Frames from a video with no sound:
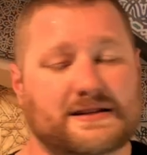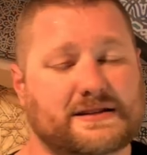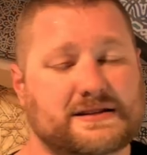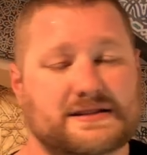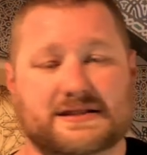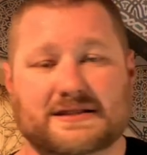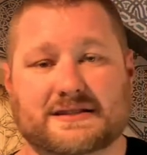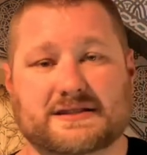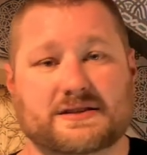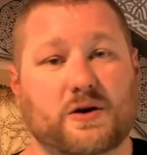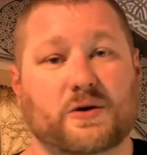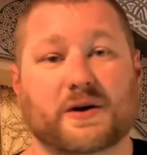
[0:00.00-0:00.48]

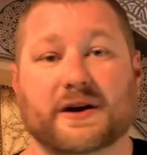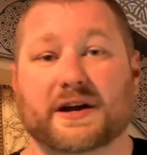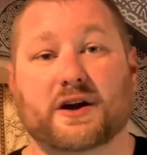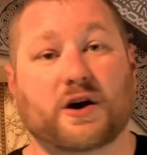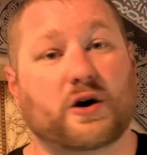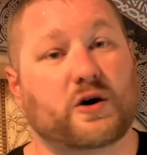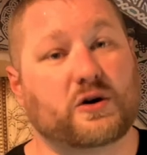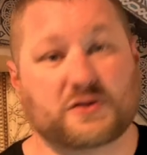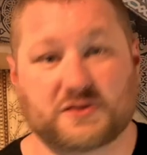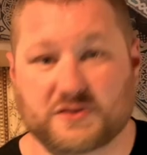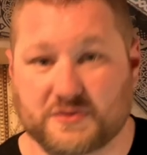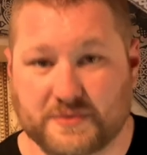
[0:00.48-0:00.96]
So it
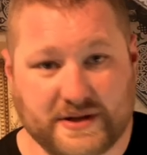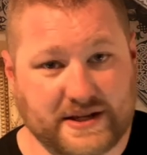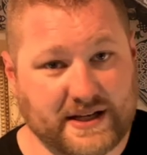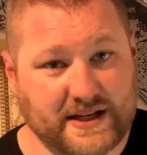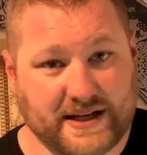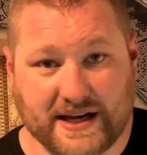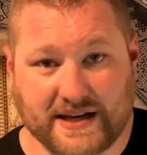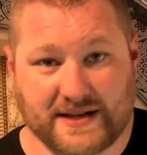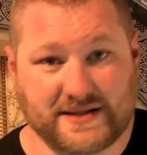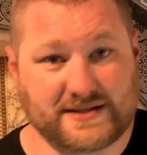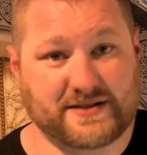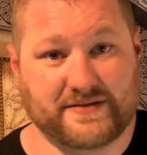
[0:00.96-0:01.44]
goes with the
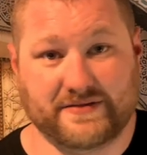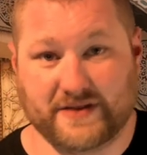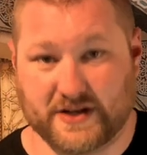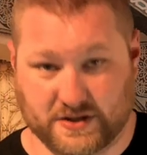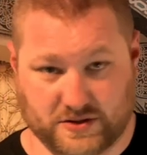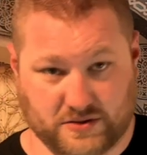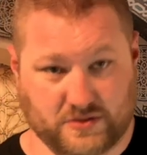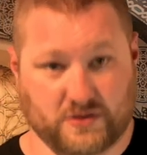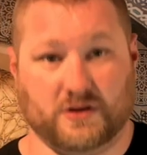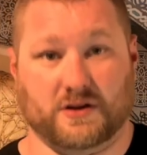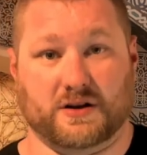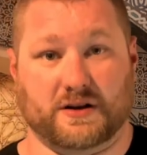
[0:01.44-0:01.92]
kings of
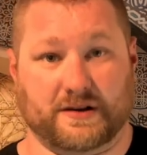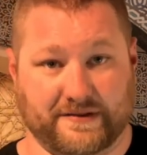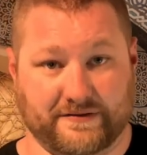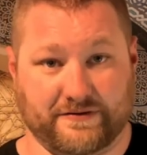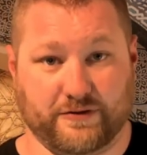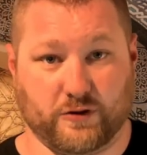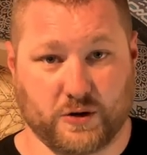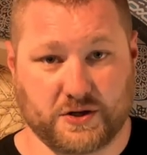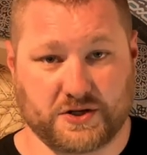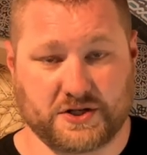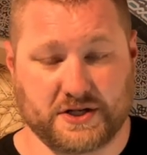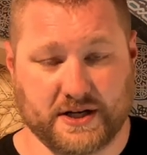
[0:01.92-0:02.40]
Israel,
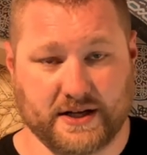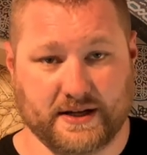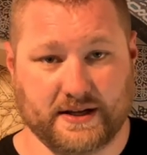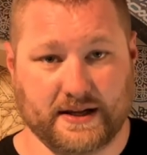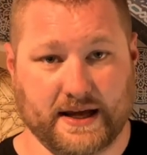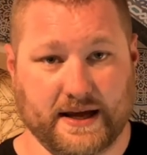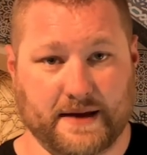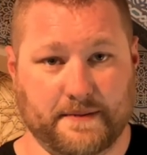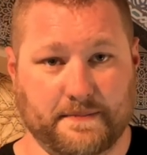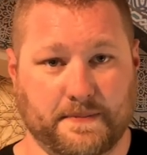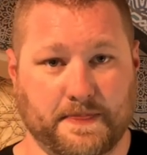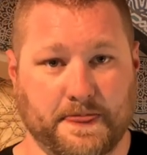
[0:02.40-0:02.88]
unfortunately.